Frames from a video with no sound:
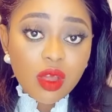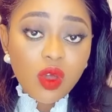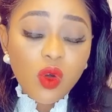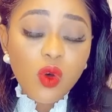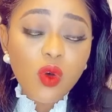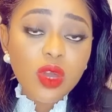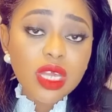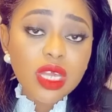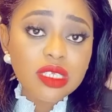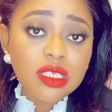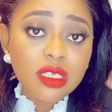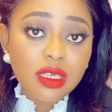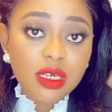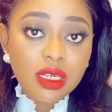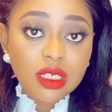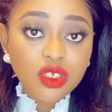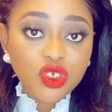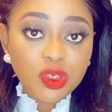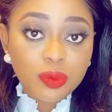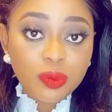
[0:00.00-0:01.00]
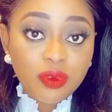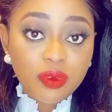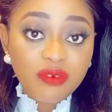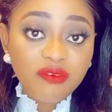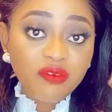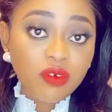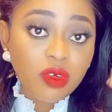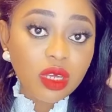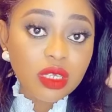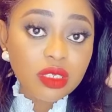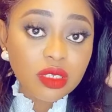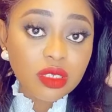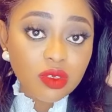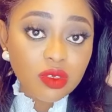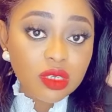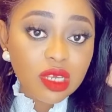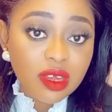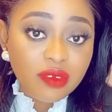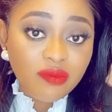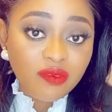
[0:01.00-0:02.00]
Who is eligible for a
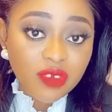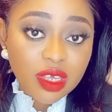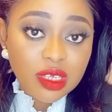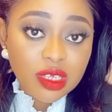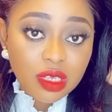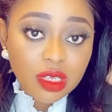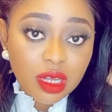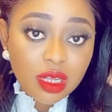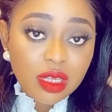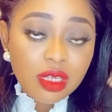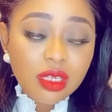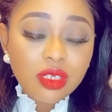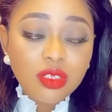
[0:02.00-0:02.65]
student visa?